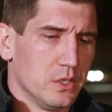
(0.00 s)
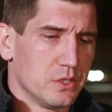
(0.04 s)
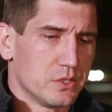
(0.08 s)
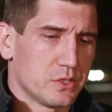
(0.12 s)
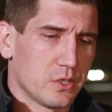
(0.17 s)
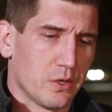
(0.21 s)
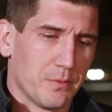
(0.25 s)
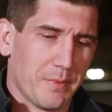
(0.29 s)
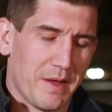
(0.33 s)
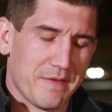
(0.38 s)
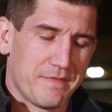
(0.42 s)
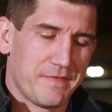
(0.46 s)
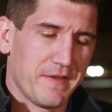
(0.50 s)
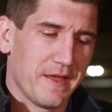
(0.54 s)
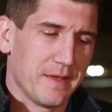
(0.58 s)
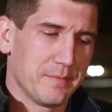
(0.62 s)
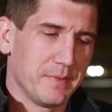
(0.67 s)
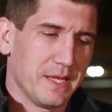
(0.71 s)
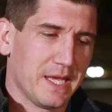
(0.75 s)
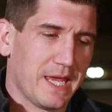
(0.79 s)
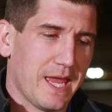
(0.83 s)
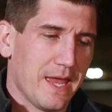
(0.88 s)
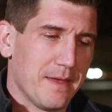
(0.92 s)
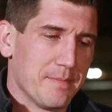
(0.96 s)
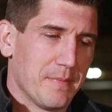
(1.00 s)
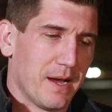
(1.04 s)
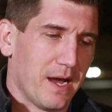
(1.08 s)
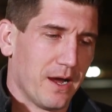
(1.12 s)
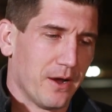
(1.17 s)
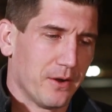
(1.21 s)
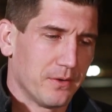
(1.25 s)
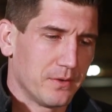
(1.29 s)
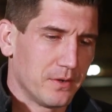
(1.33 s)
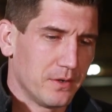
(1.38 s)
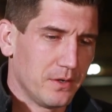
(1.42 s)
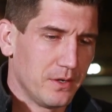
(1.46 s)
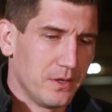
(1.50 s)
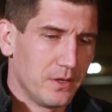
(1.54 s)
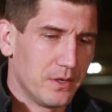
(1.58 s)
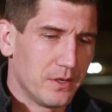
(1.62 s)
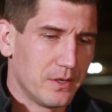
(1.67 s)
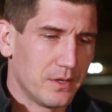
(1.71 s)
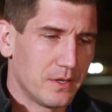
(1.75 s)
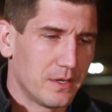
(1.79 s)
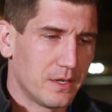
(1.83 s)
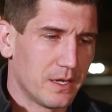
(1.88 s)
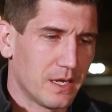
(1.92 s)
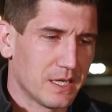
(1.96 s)
my family came out,
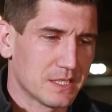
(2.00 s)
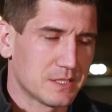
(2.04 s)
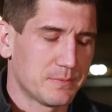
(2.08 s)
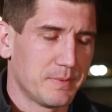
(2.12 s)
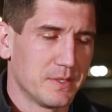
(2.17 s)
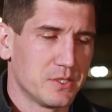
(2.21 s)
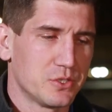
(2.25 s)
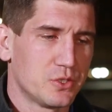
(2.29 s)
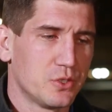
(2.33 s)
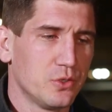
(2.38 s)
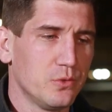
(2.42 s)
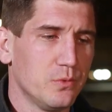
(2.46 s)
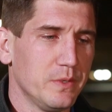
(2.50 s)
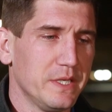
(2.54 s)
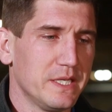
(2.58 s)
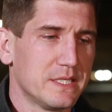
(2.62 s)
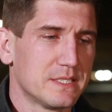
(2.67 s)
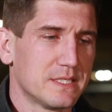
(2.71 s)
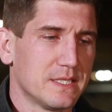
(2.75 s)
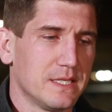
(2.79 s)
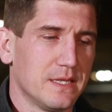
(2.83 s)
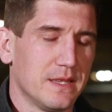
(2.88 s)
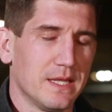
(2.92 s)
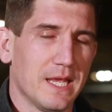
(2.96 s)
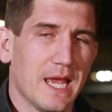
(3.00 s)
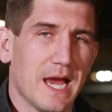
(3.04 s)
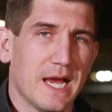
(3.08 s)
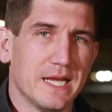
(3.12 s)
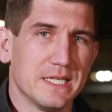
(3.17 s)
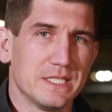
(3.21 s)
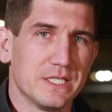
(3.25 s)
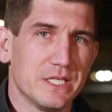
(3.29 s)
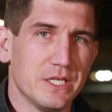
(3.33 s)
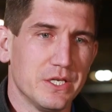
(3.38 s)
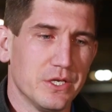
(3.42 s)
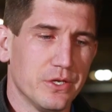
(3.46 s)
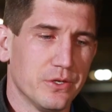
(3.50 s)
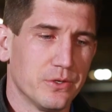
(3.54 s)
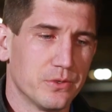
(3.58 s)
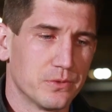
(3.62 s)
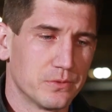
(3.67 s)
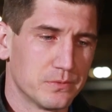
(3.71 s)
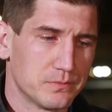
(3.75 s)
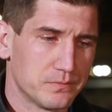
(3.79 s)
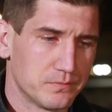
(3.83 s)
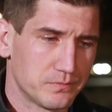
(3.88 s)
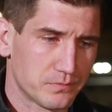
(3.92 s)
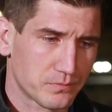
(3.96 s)
spent 2 weeks in the
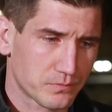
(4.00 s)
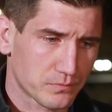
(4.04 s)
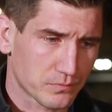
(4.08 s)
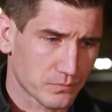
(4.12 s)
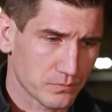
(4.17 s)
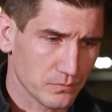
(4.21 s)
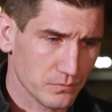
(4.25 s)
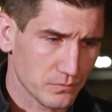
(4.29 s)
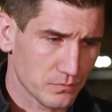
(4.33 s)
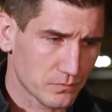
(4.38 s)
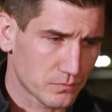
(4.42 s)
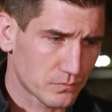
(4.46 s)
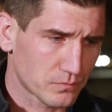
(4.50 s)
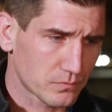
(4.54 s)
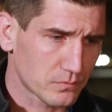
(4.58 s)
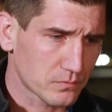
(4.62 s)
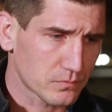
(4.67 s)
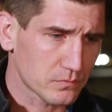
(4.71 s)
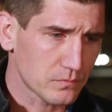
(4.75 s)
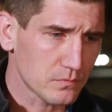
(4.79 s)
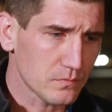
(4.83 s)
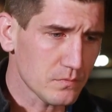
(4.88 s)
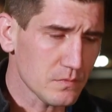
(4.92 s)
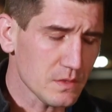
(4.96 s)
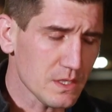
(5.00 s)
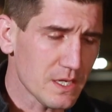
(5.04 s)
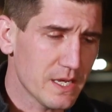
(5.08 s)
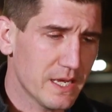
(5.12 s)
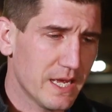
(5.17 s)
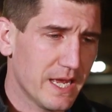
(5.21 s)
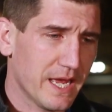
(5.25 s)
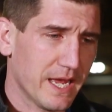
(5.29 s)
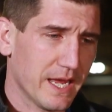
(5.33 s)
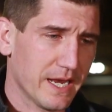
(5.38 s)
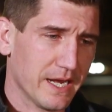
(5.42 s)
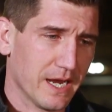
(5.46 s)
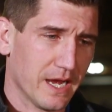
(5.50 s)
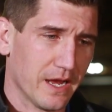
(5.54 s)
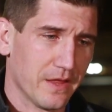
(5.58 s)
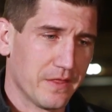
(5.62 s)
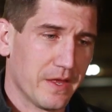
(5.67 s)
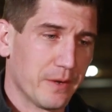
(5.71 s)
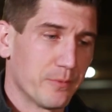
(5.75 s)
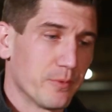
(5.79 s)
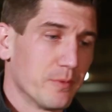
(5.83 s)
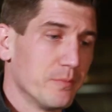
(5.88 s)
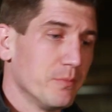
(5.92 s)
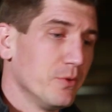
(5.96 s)
ICU, and
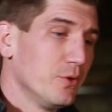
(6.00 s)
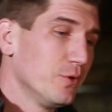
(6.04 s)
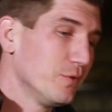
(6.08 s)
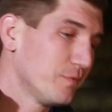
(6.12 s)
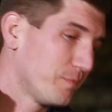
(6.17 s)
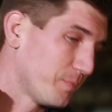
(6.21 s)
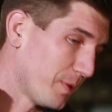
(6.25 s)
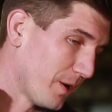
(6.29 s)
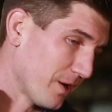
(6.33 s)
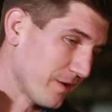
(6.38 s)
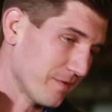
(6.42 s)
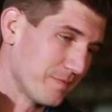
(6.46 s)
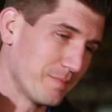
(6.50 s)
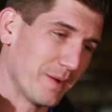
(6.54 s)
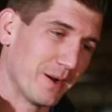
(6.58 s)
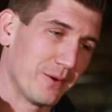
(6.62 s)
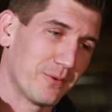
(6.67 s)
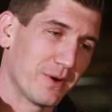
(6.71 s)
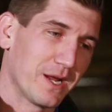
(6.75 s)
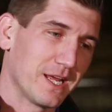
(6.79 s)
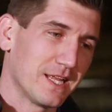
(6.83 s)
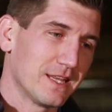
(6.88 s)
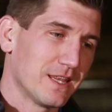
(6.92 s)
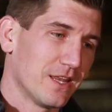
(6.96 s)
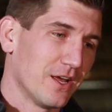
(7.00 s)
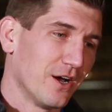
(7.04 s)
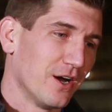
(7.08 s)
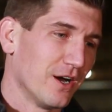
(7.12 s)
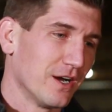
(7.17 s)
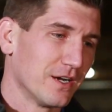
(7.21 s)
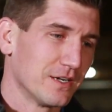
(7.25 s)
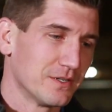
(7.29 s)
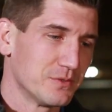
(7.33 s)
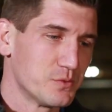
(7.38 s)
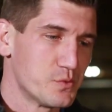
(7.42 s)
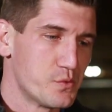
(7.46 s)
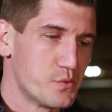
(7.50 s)
they removed part of my right lung.